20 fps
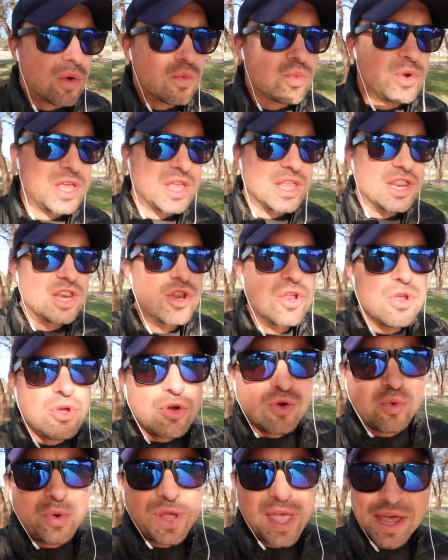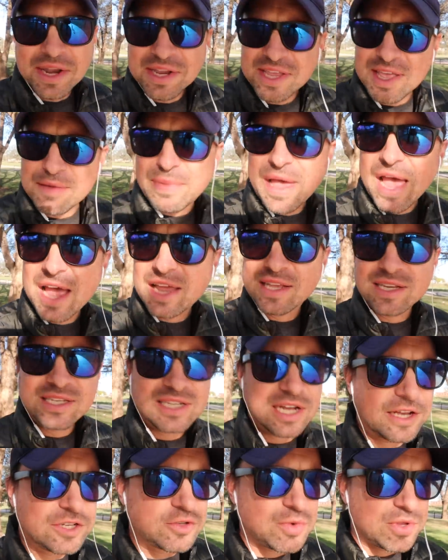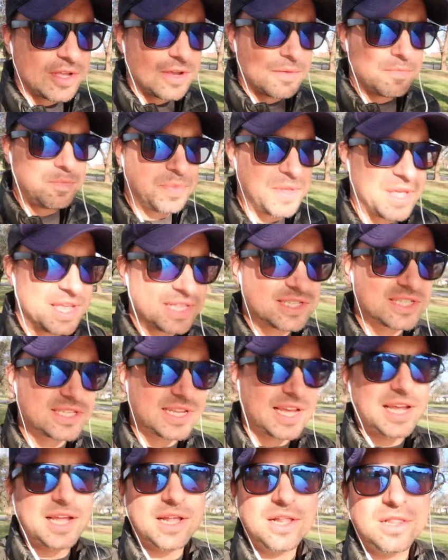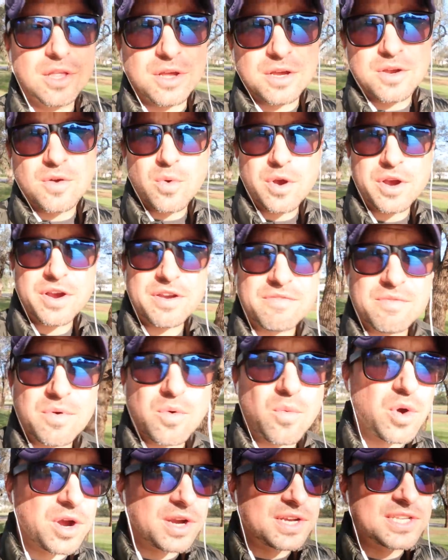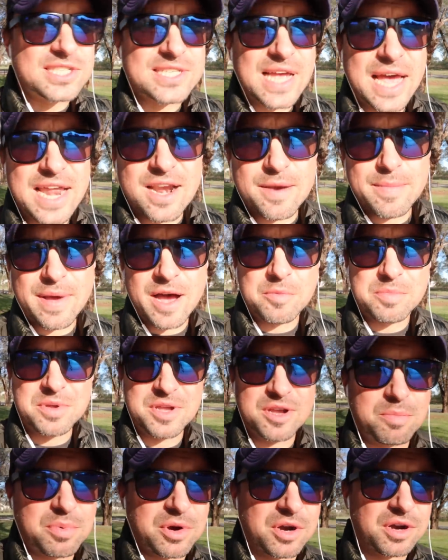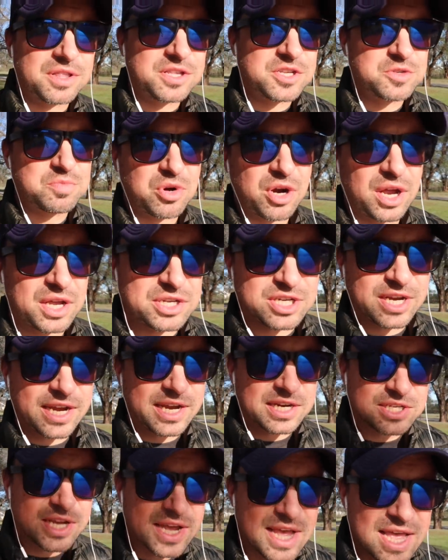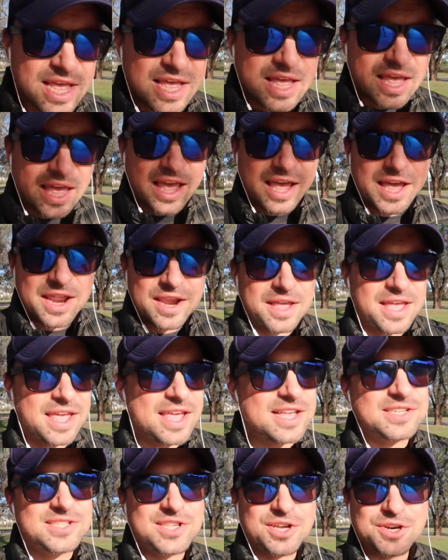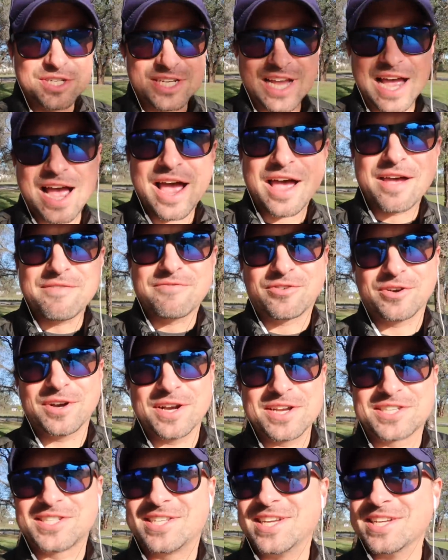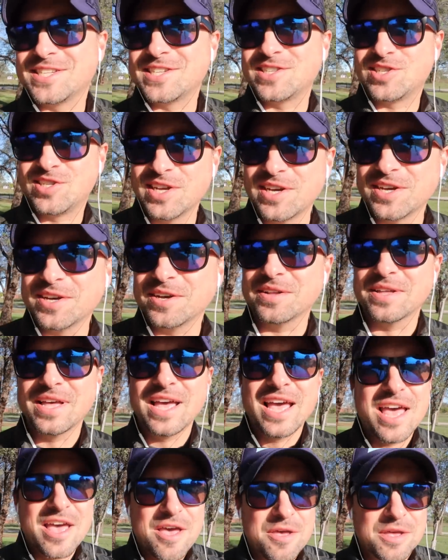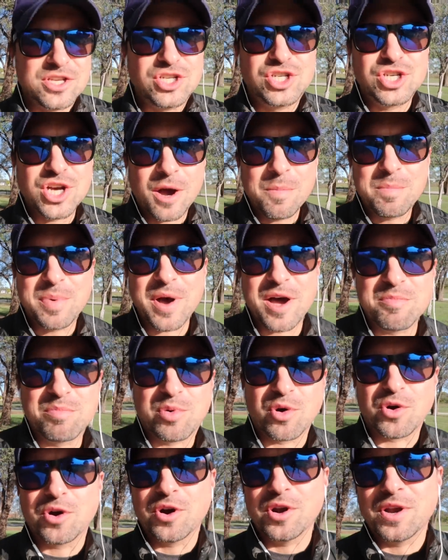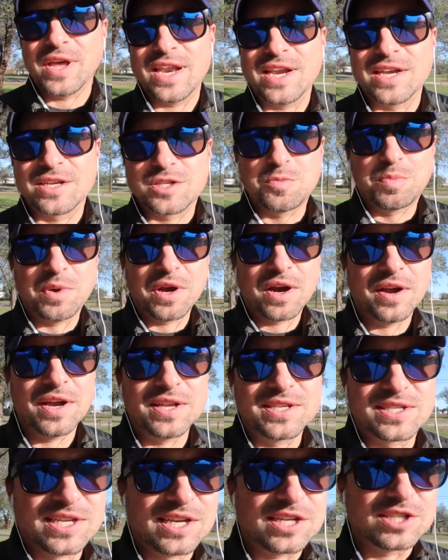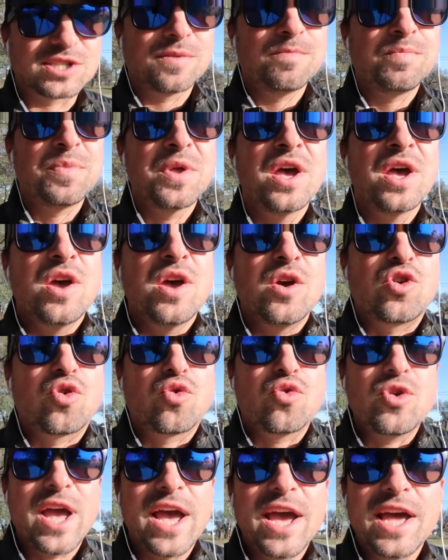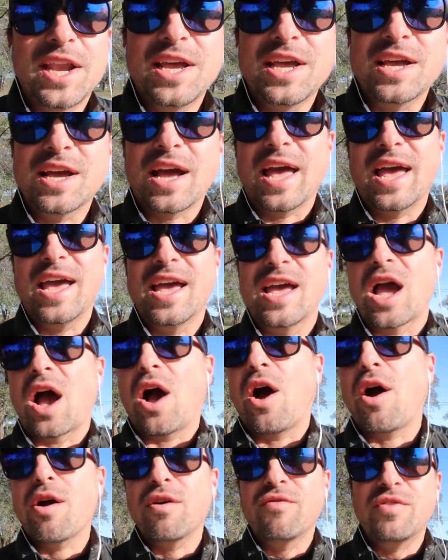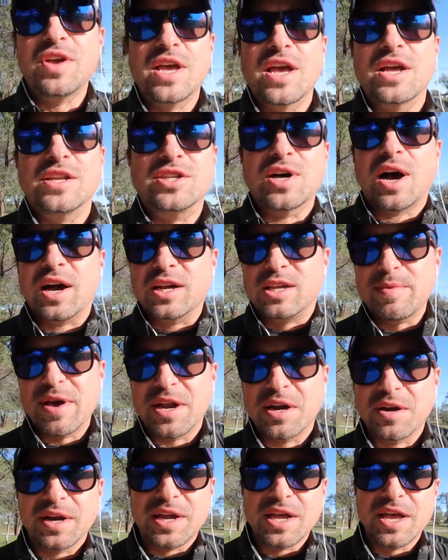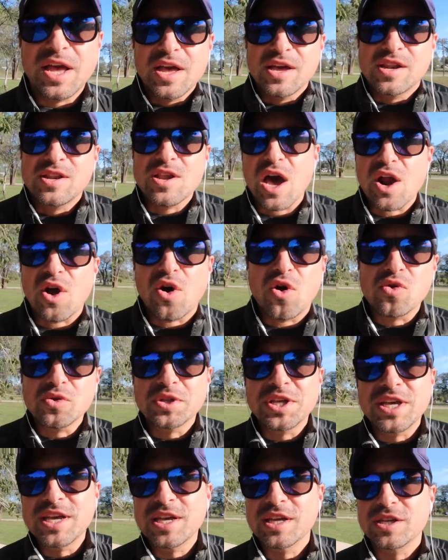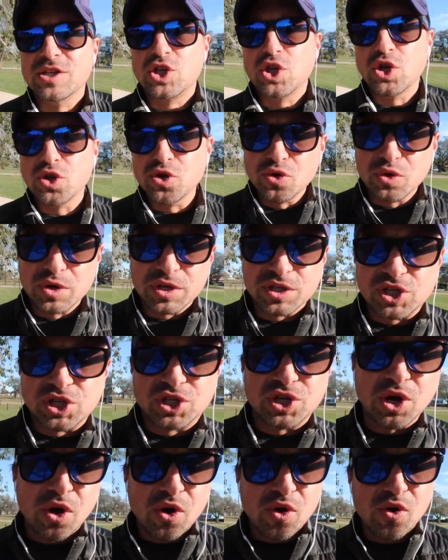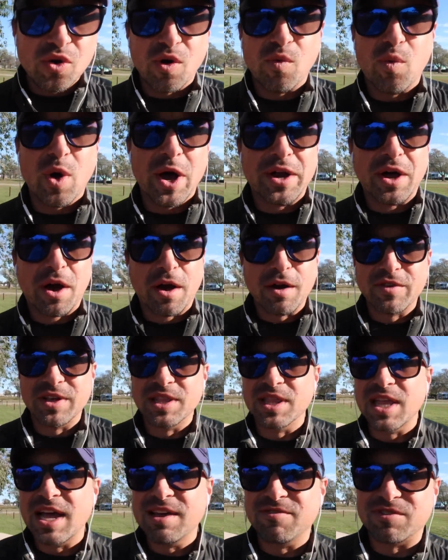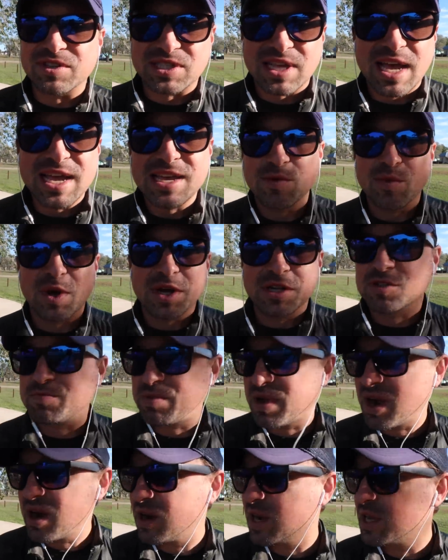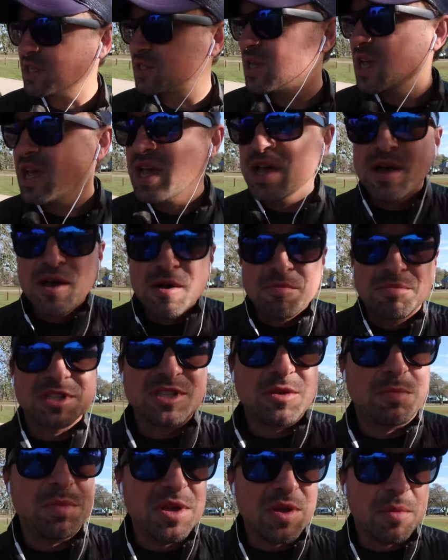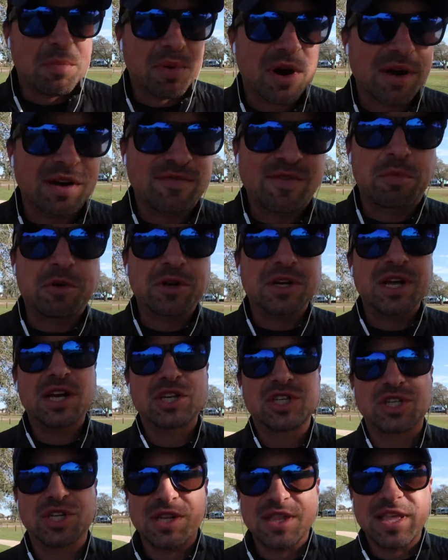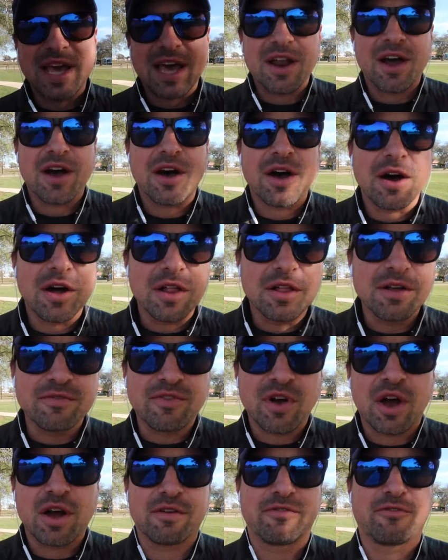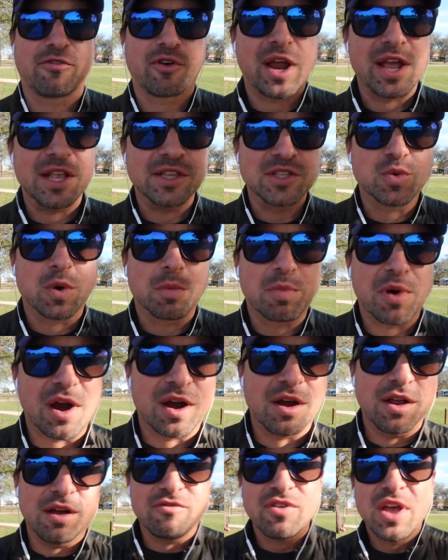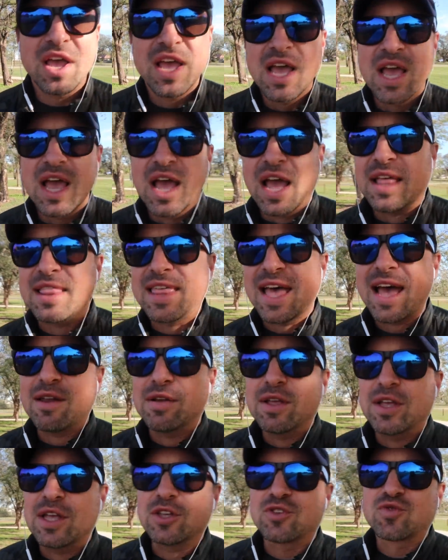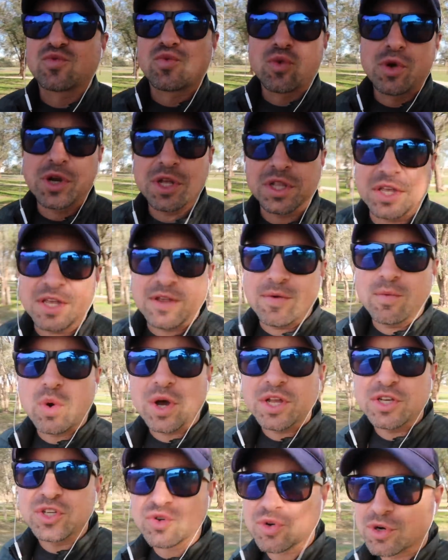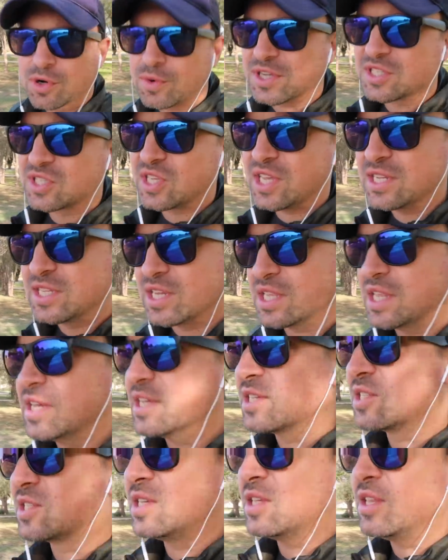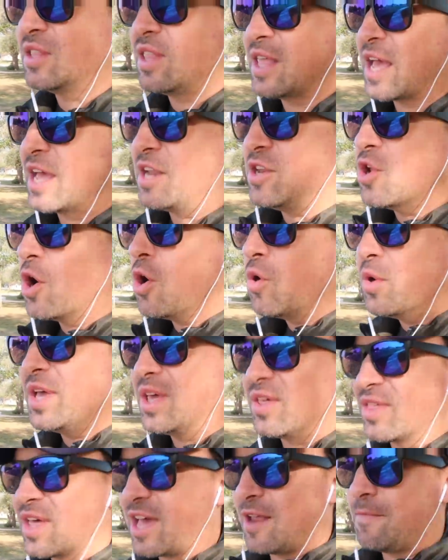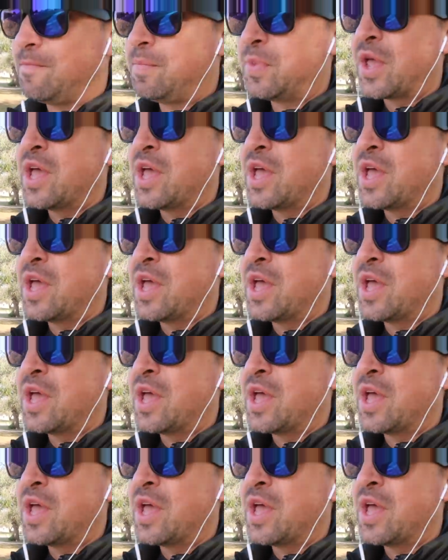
we knew we had to get back in touch with him and say, look, we're, in, we're excited about being a part of this project and is there time for us to still jump on board and experience this? Creating a RV documentary, not only to show what RV life is like and what inspired us, but to be a part of a production that all of our friends were part of. That is really what drew us into this, that knowing that